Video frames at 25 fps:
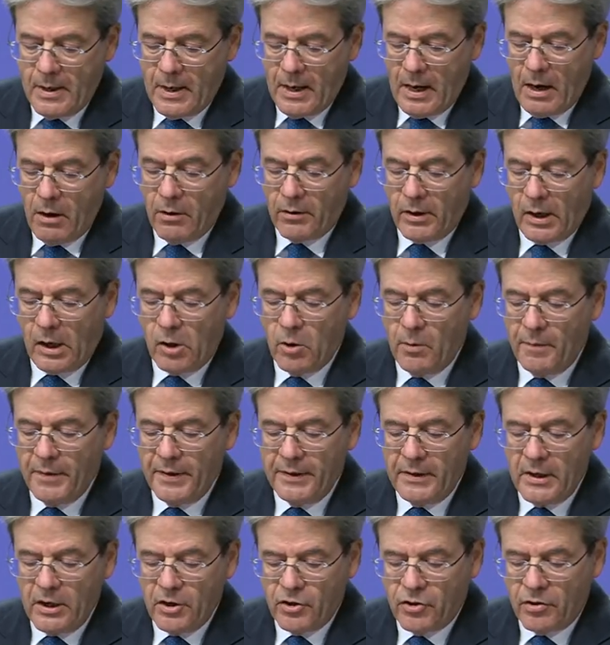Our
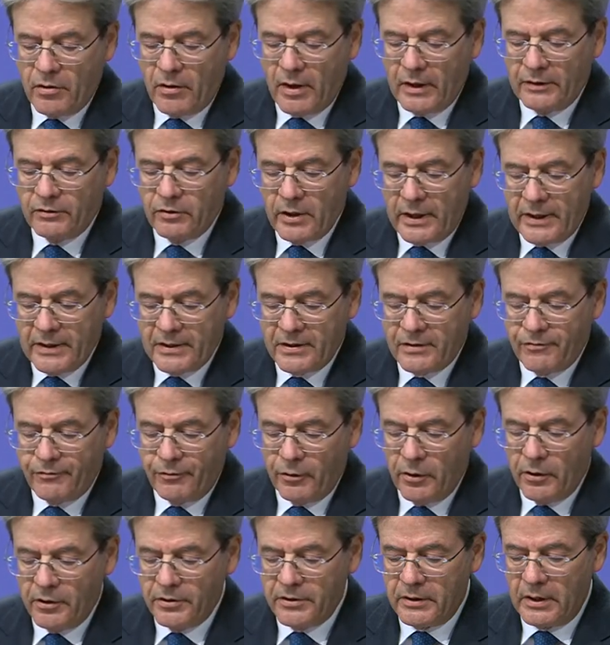recommendations address
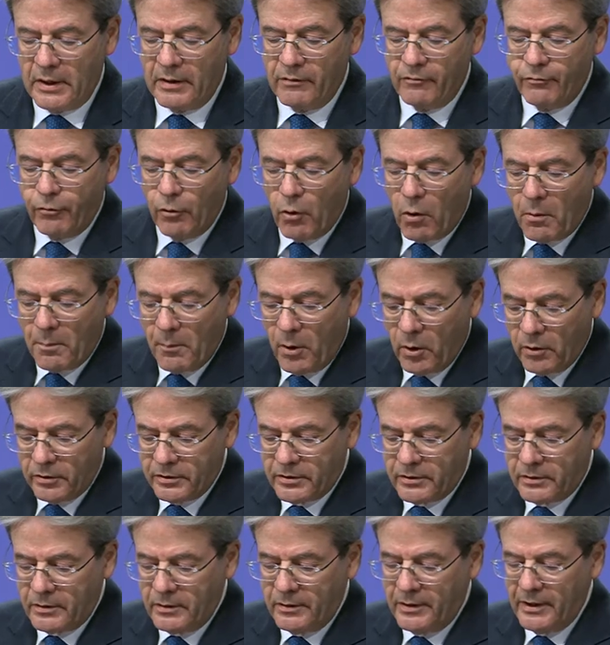first and
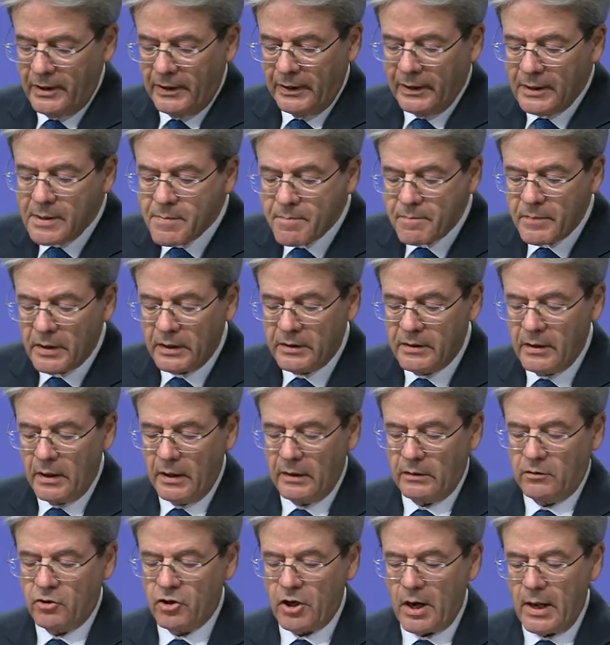foremost the
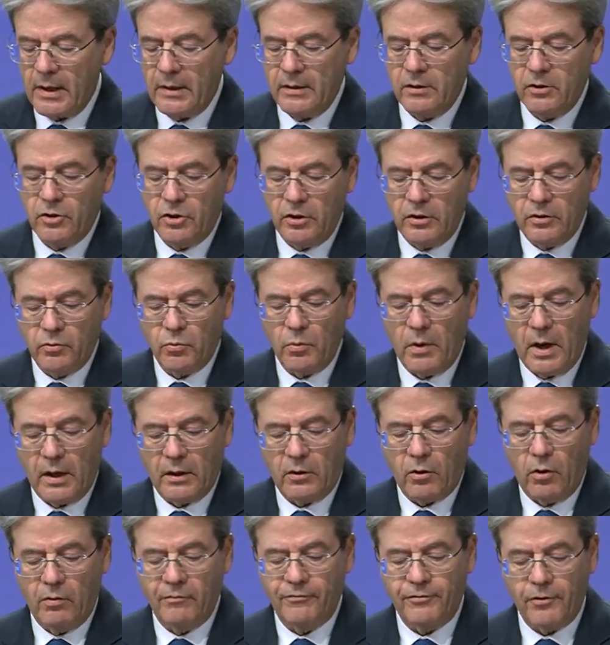immediate challenges we are
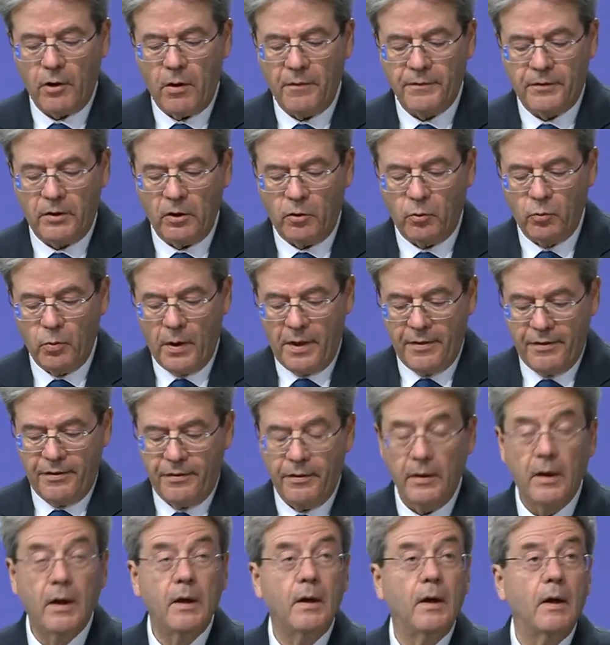confronted with
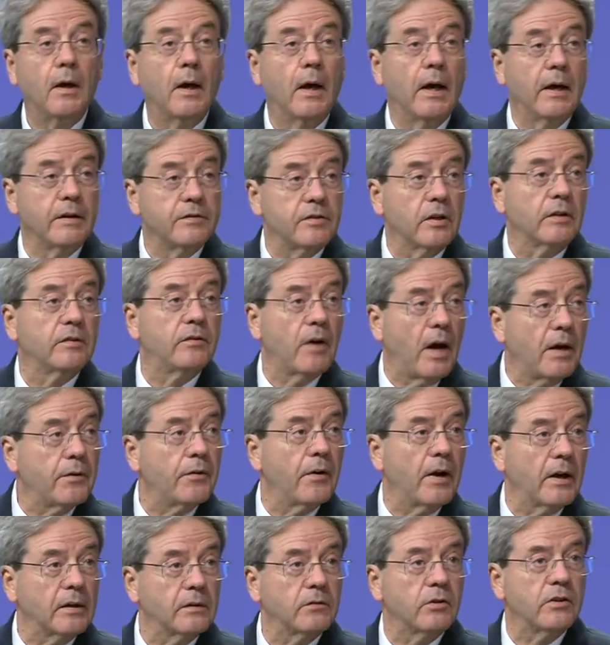as a
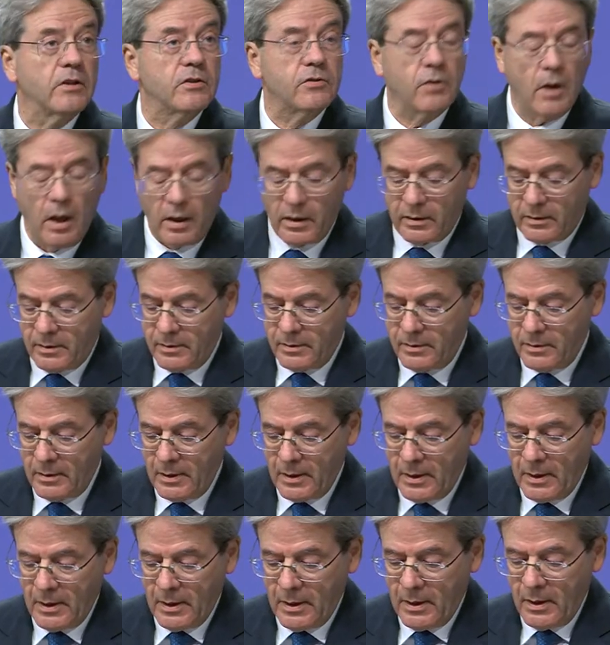direct result
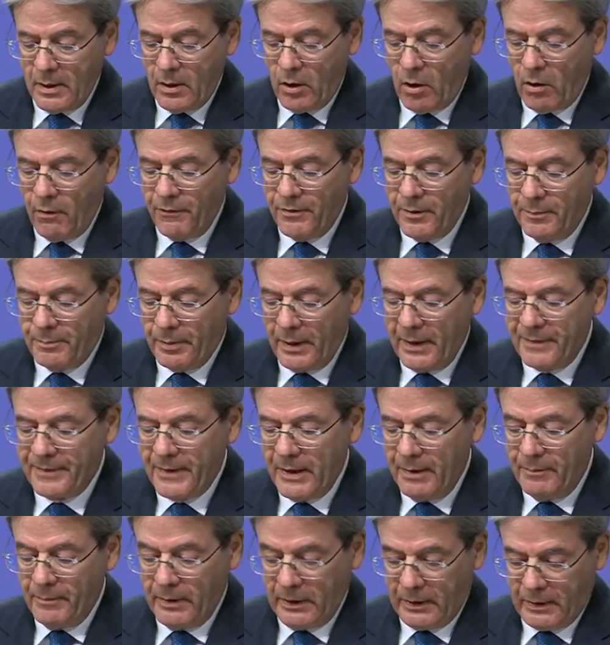of the
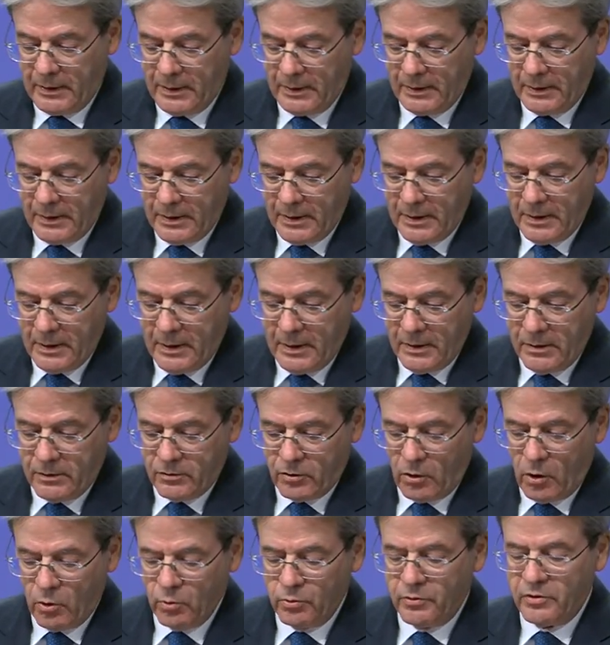pandemic.
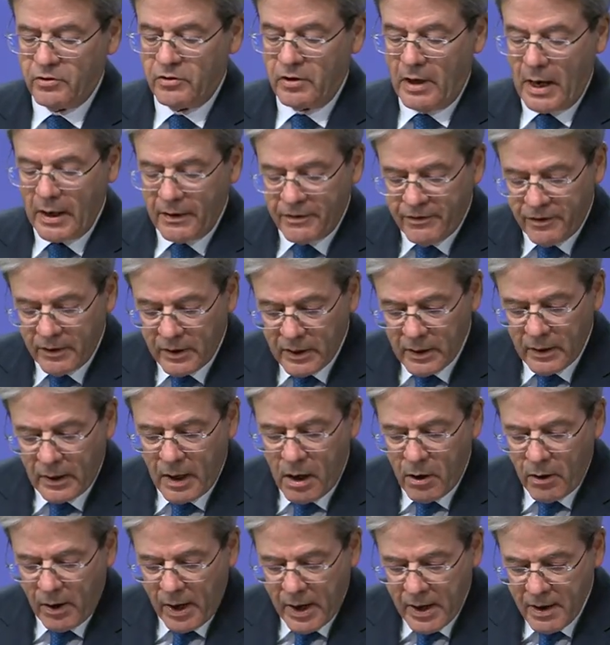So strengthening
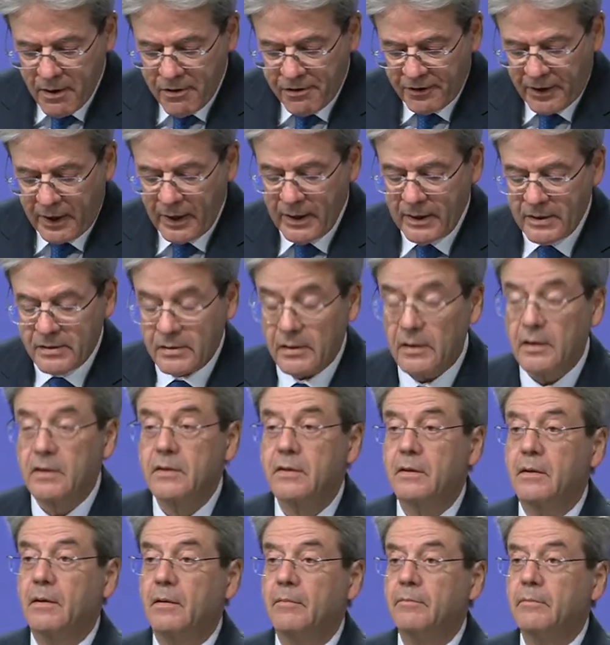our healthcare
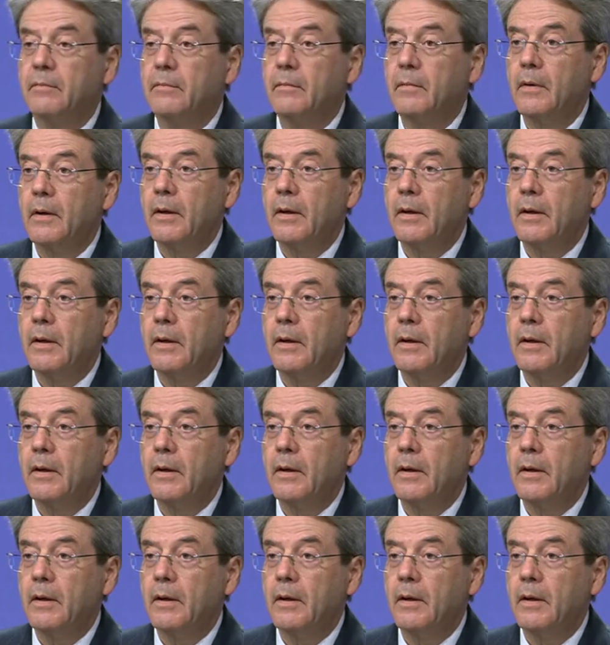system,